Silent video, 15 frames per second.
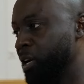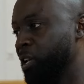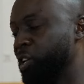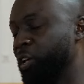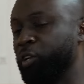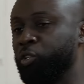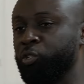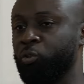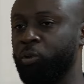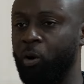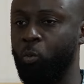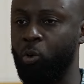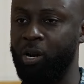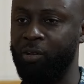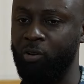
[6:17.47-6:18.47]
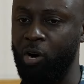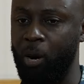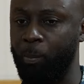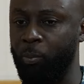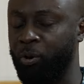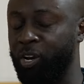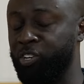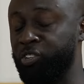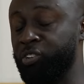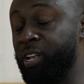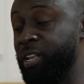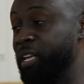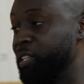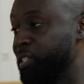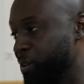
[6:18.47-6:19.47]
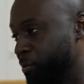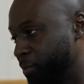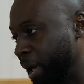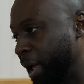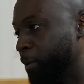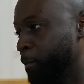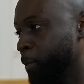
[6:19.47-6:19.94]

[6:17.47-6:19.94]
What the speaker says: to ensure that whatever operation they need to effect